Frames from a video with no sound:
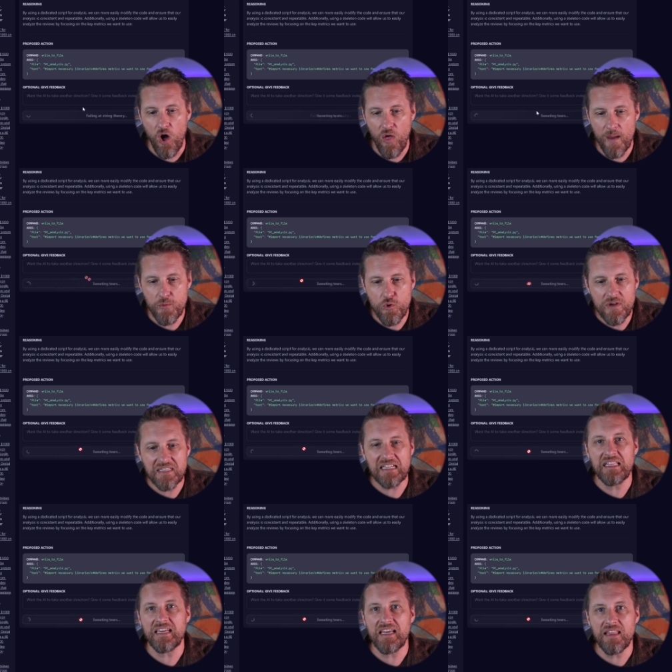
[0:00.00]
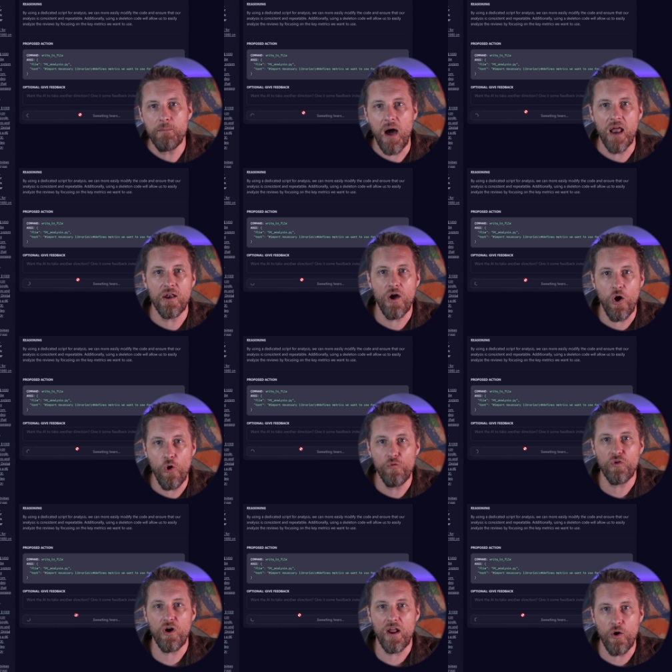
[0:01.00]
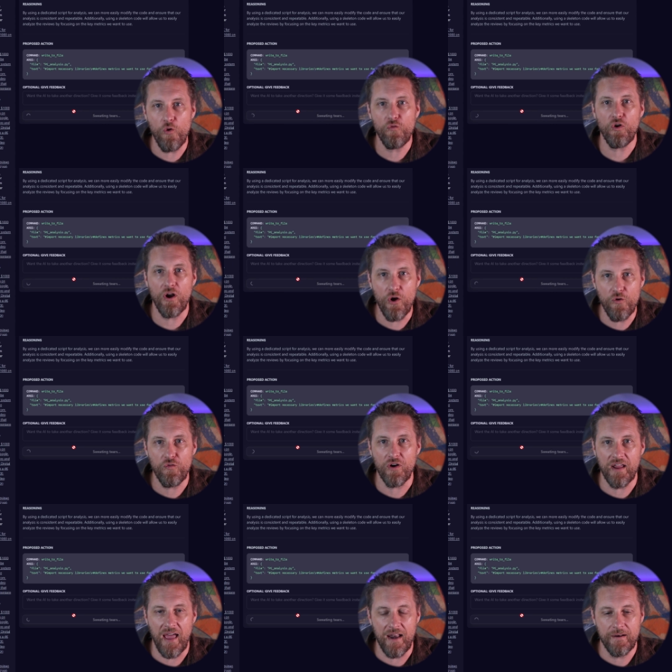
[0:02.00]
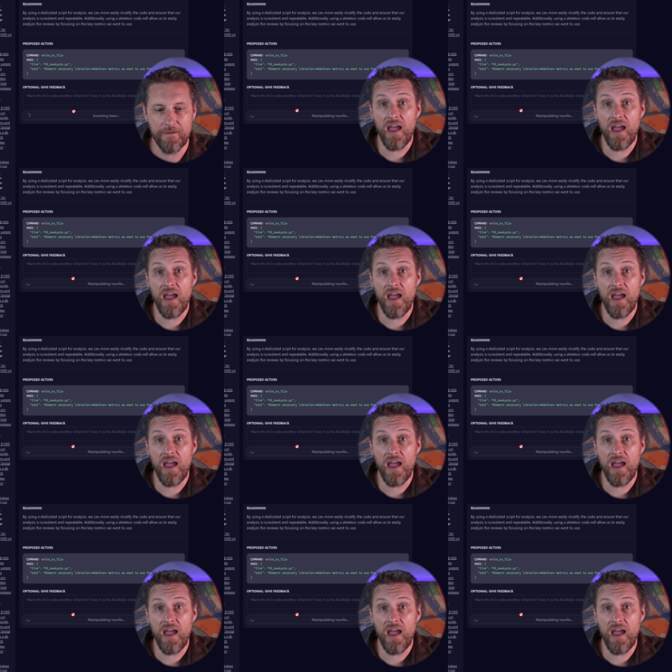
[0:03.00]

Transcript: All I'm doing is clicking the button over and over and over again.